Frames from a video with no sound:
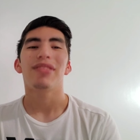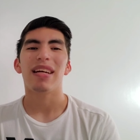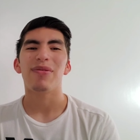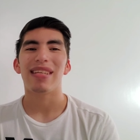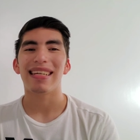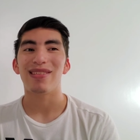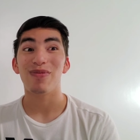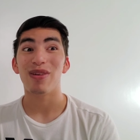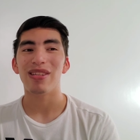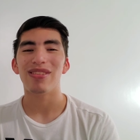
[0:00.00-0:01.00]
so that was like a
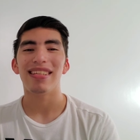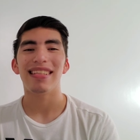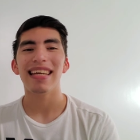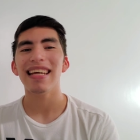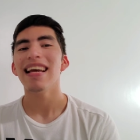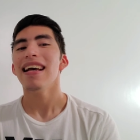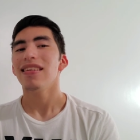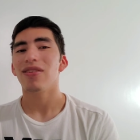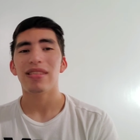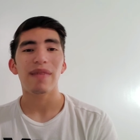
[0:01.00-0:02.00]
super interesting thing.
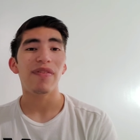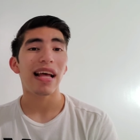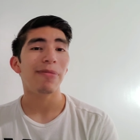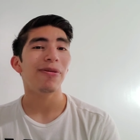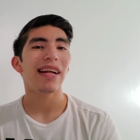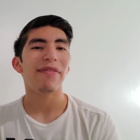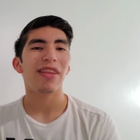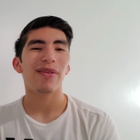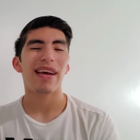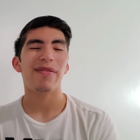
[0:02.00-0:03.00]
So except for that part, I feel
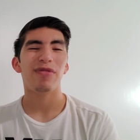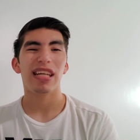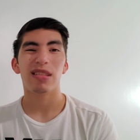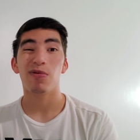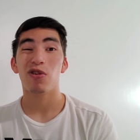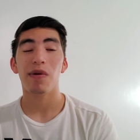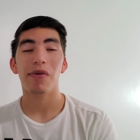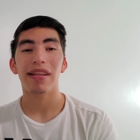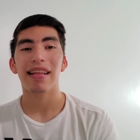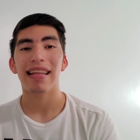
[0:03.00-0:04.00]
like we haven't really explored
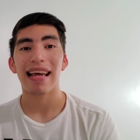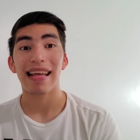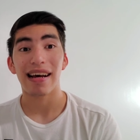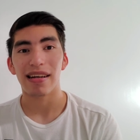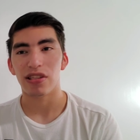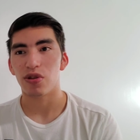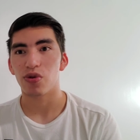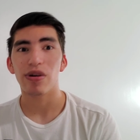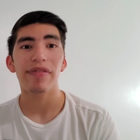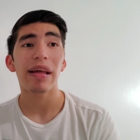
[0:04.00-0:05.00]
Obi-Wan uh,
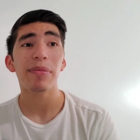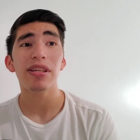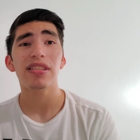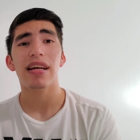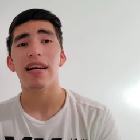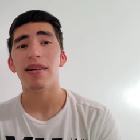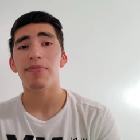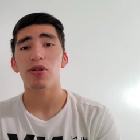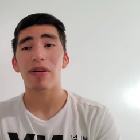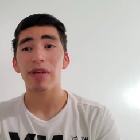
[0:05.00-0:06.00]
grief that much.
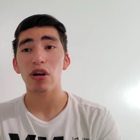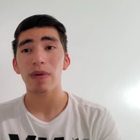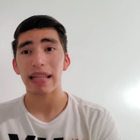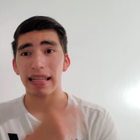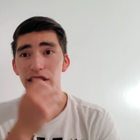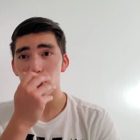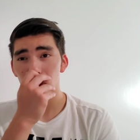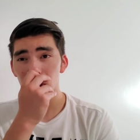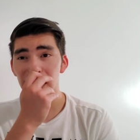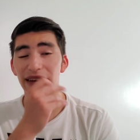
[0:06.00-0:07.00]
Um, so I really hope that this
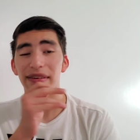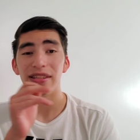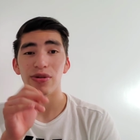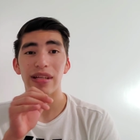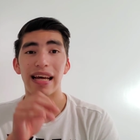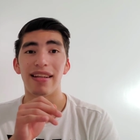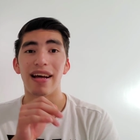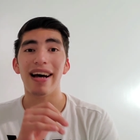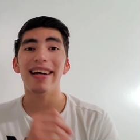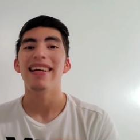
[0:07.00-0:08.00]
show does dive into that a
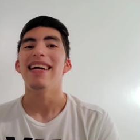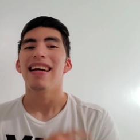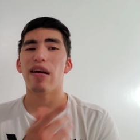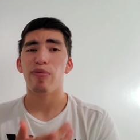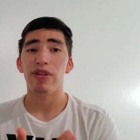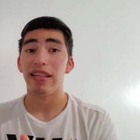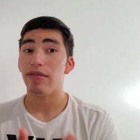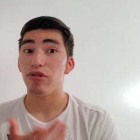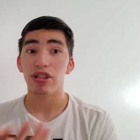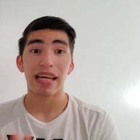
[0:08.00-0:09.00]
lot. Uh, we,
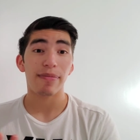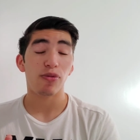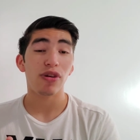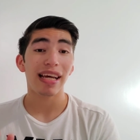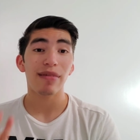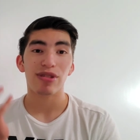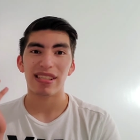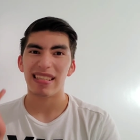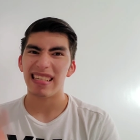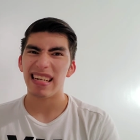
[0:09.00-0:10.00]
we just had Moon Knight,
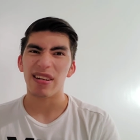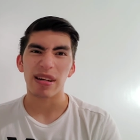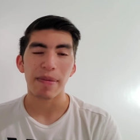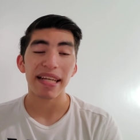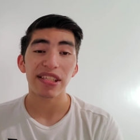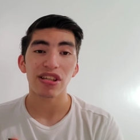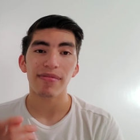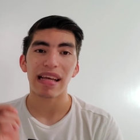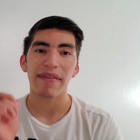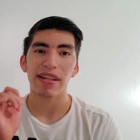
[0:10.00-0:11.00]
which did an amazing
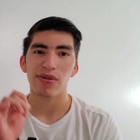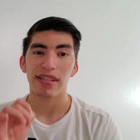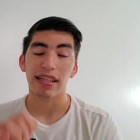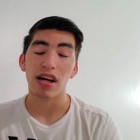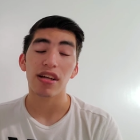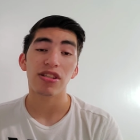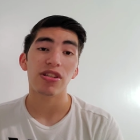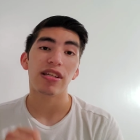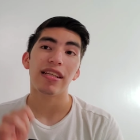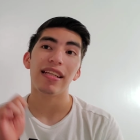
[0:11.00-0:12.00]
job diving into the psychology